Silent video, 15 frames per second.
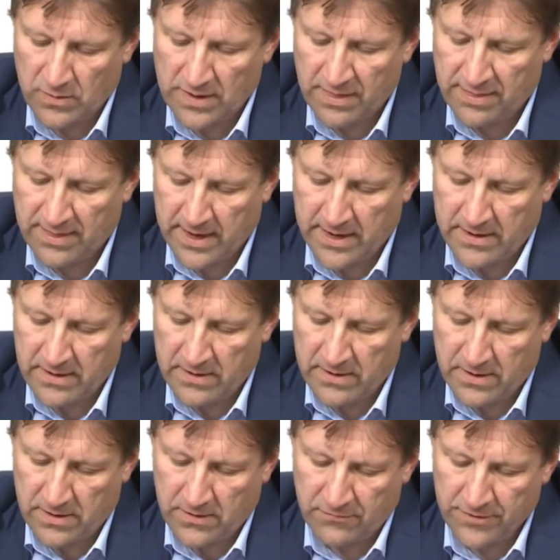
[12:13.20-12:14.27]
with their
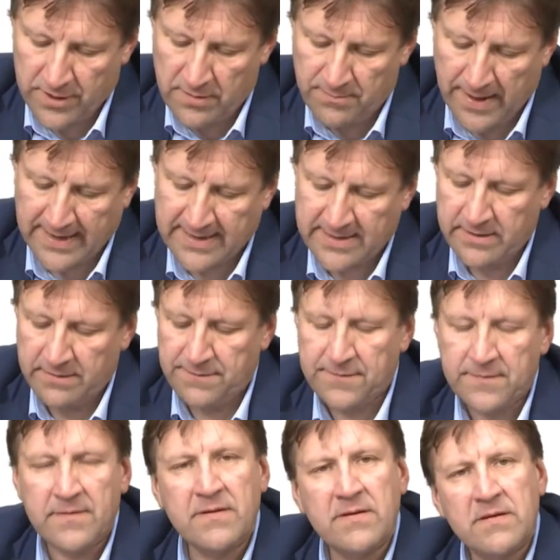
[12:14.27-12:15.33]

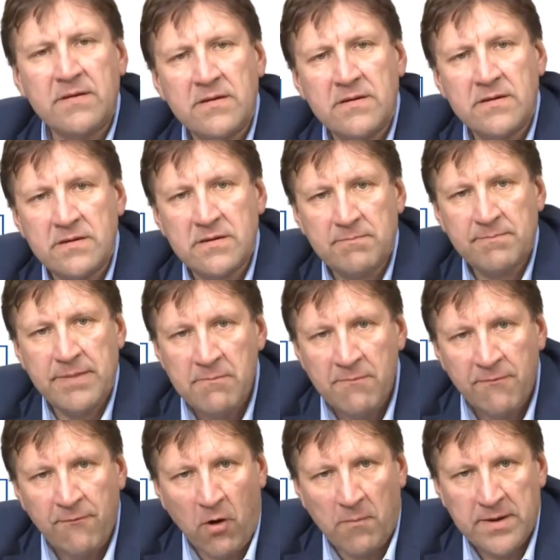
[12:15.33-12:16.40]
respective
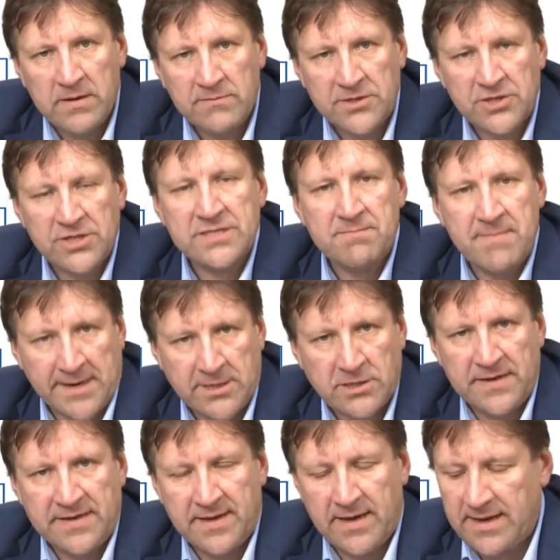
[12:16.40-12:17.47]
beamformer, which is a
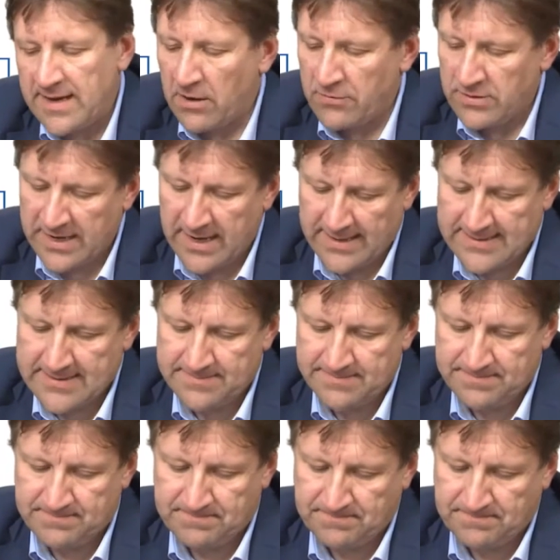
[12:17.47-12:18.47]
matched filter in our case.